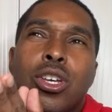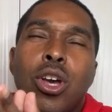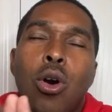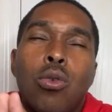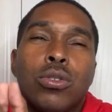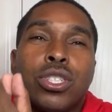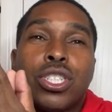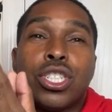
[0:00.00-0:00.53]

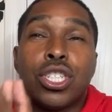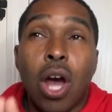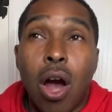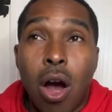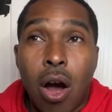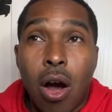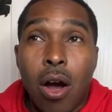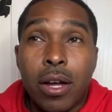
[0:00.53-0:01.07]
Coach
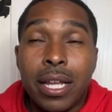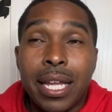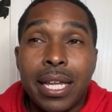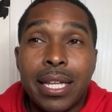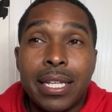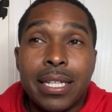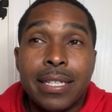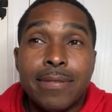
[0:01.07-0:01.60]
Shaw
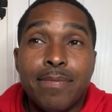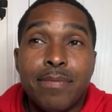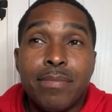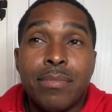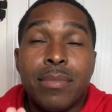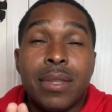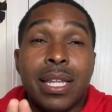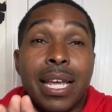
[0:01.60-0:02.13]

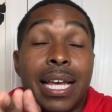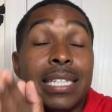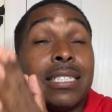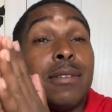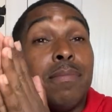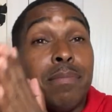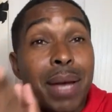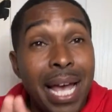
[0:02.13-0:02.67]
is
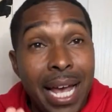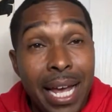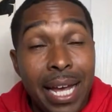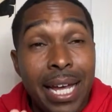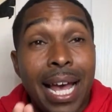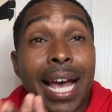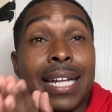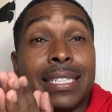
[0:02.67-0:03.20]
the
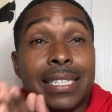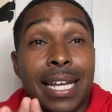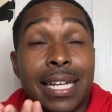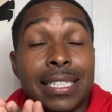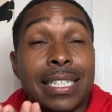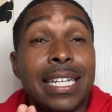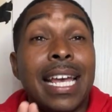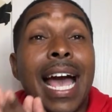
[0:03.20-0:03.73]
man at
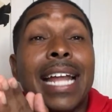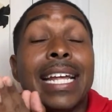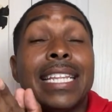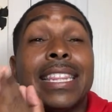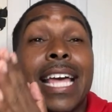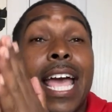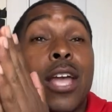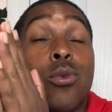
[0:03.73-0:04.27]
Texas. He got
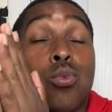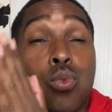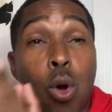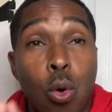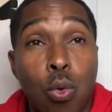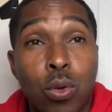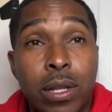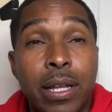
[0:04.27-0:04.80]
that thing
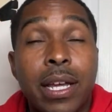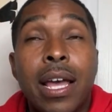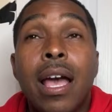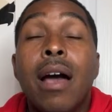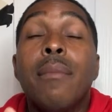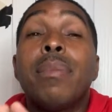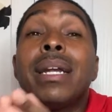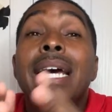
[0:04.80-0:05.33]
rolling.
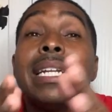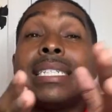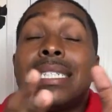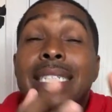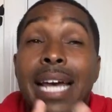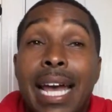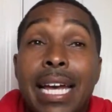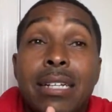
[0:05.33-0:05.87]
But at the
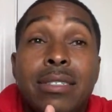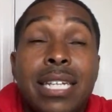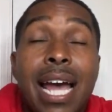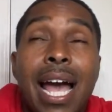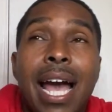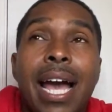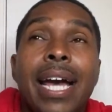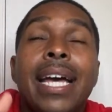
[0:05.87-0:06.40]
same
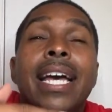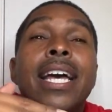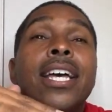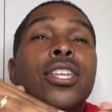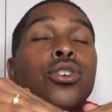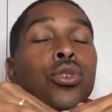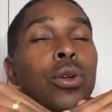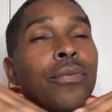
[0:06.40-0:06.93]
time,
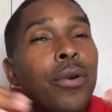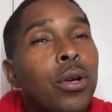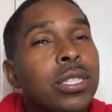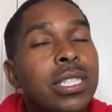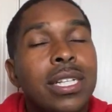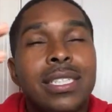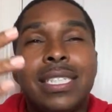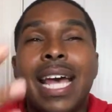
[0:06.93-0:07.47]

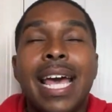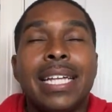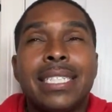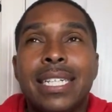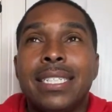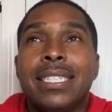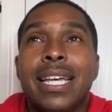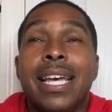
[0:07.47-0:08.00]
University of
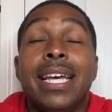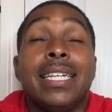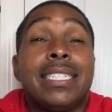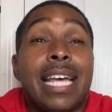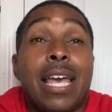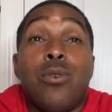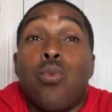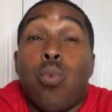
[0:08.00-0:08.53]
Texas is
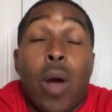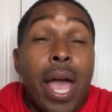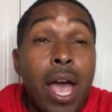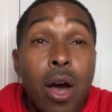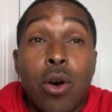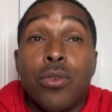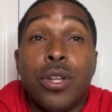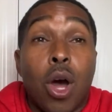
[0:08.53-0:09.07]
a
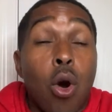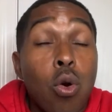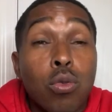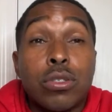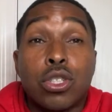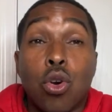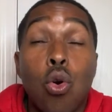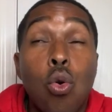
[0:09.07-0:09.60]

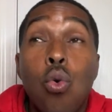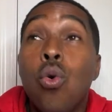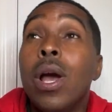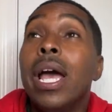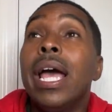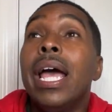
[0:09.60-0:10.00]
well-known school.